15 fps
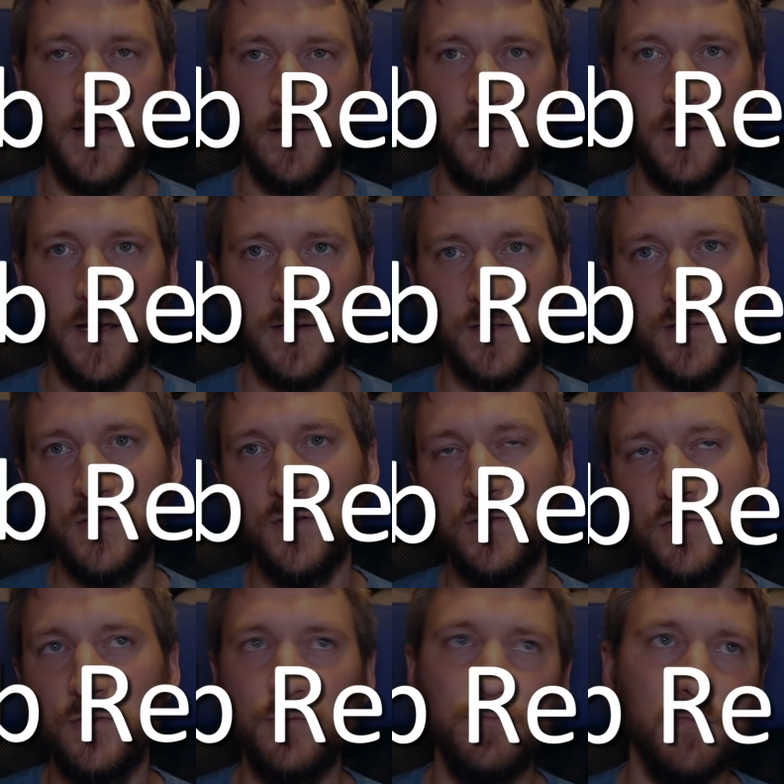internet
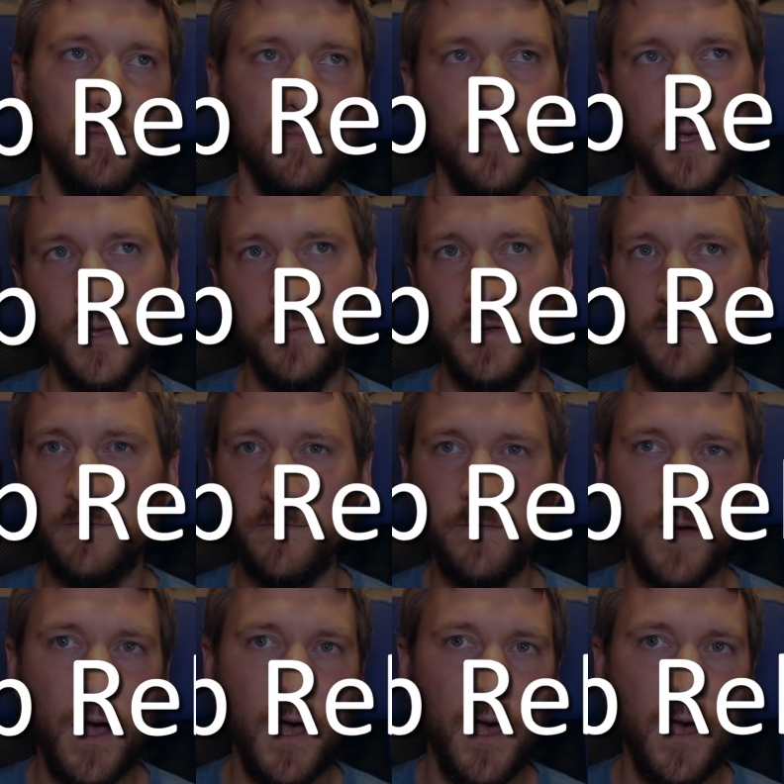to maybe
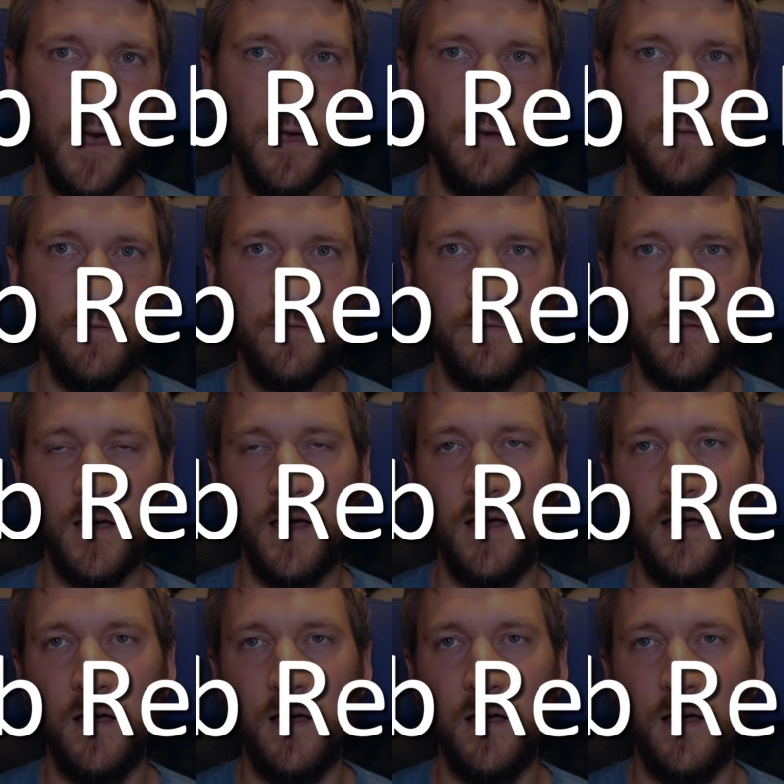5.